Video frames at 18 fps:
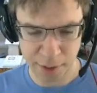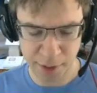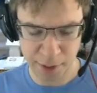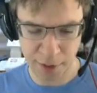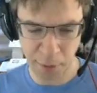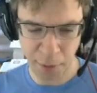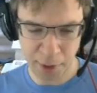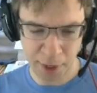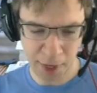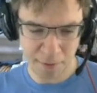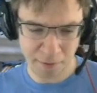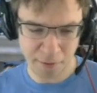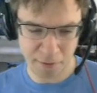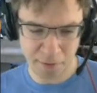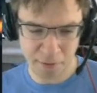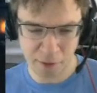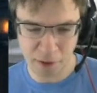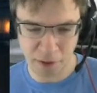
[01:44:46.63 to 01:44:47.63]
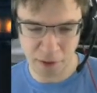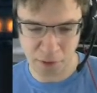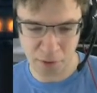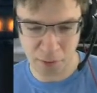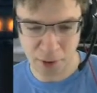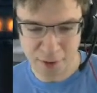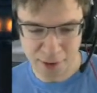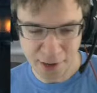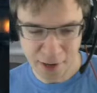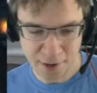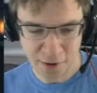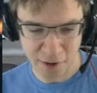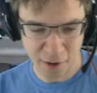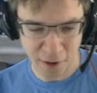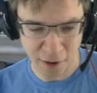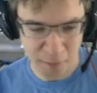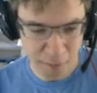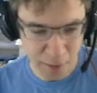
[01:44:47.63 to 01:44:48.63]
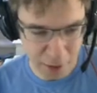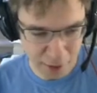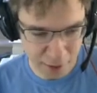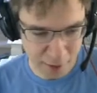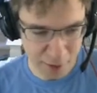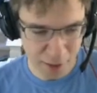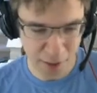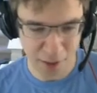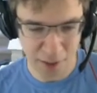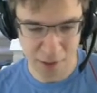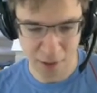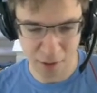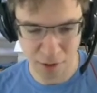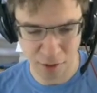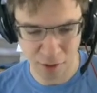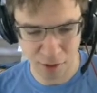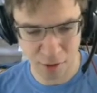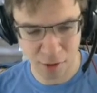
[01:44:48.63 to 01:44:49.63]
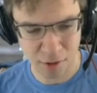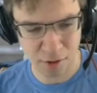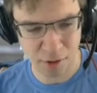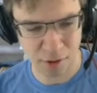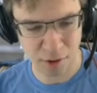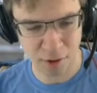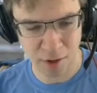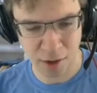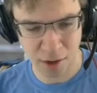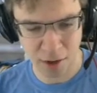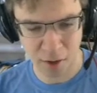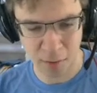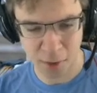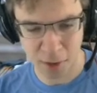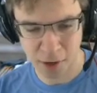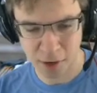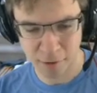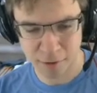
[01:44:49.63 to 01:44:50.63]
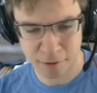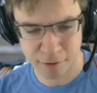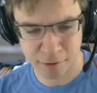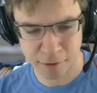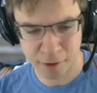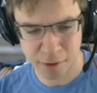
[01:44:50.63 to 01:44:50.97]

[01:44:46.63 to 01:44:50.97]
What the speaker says: We have a 3 attack turn, but it is not going to be enough.